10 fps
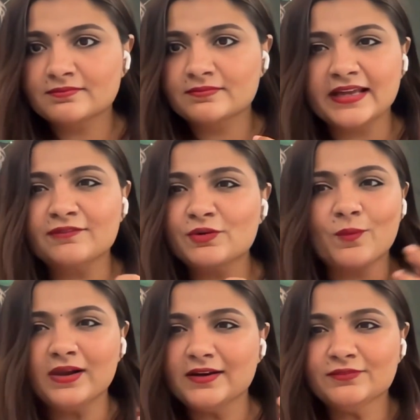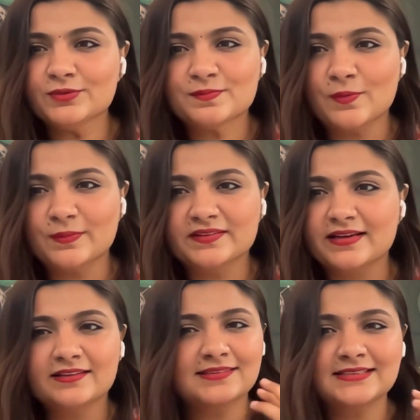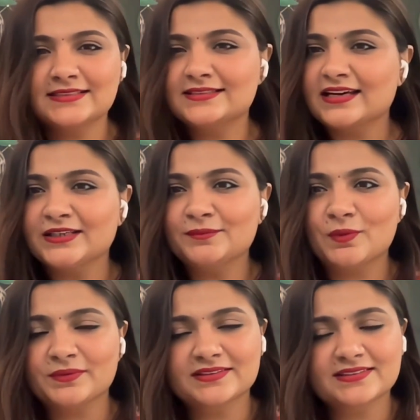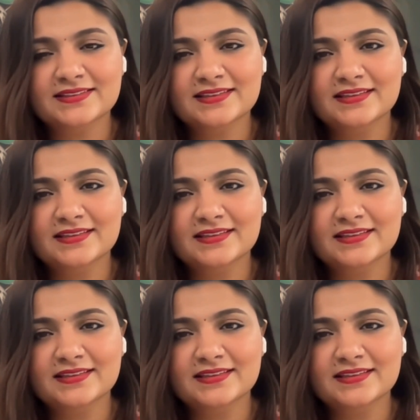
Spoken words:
Like we all have those moments, like teeny tiny moments.